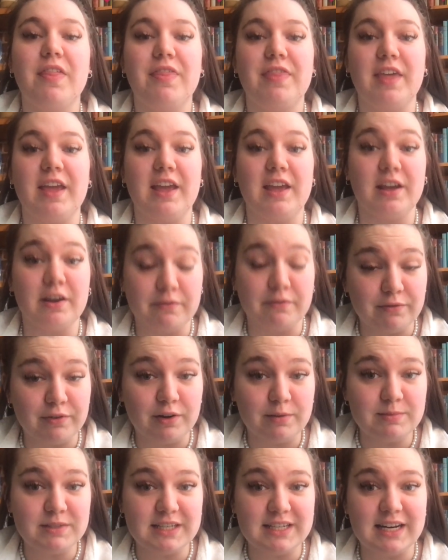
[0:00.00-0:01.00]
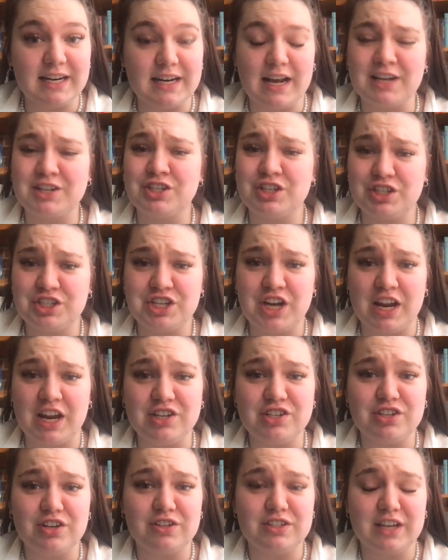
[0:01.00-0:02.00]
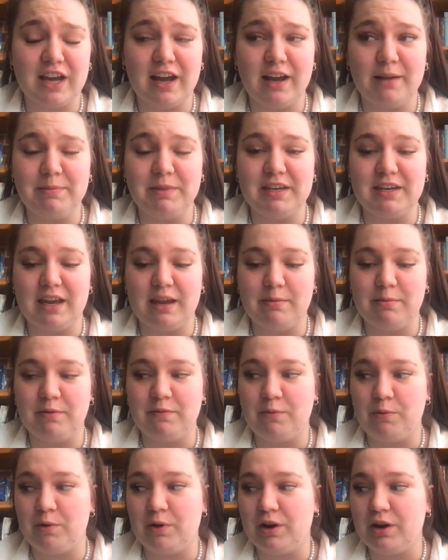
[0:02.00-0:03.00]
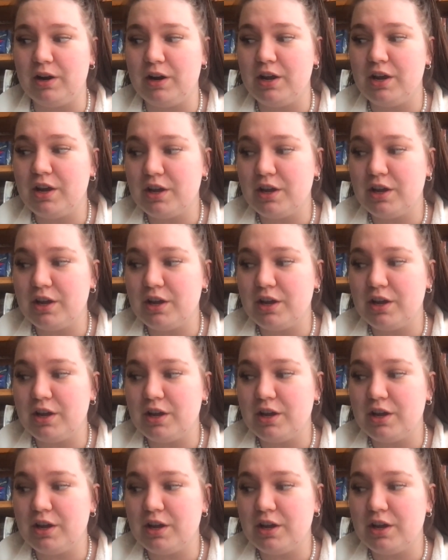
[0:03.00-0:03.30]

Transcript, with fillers: They confirmed it and actually changed our time the day before,